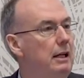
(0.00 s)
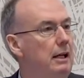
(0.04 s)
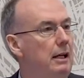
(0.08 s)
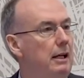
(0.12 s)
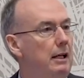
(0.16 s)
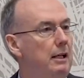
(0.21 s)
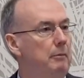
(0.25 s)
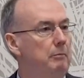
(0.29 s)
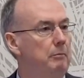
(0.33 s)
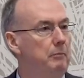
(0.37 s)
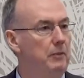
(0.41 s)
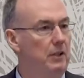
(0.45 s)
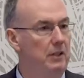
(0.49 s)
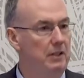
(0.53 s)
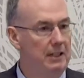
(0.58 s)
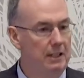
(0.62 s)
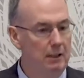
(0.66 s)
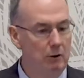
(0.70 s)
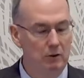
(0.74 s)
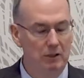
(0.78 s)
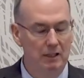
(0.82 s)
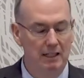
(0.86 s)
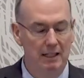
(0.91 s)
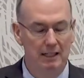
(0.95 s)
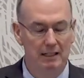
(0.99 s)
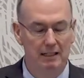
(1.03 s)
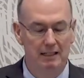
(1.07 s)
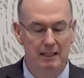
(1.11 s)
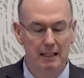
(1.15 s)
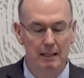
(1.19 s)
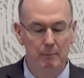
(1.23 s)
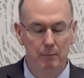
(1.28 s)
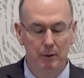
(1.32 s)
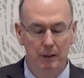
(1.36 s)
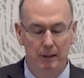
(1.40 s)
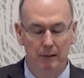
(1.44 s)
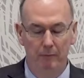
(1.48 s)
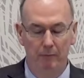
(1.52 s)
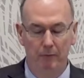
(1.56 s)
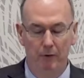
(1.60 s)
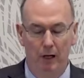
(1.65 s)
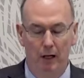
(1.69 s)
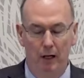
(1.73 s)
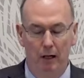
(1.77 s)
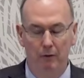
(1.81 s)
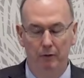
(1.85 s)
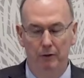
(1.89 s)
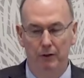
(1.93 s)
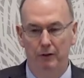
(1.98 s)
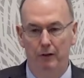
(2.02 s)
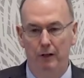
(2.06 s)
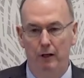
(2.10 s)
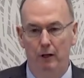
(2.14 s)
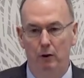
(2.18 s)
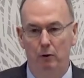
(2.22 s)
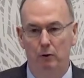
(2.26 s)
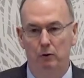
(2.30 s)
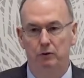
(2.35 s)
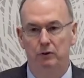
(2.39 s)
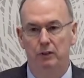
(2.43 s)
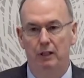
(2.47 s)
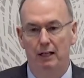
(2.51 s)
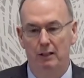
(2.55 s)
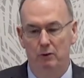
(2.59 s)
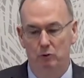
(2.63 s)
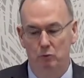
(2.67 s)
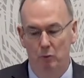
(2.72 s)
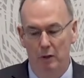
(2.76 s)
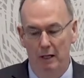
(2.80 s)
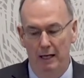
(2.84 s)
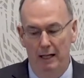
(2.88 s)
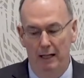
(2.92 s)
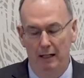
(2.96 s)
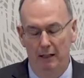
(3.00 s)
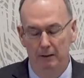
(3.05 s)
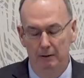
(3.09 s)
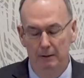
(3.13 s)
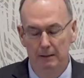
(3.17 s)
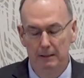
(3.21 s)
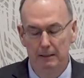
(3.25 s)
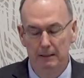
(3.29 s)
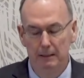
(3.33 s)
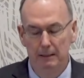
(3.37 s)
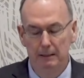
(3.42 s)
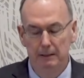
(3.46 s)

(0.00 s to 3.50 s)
The DOT is deeply involved in those as well.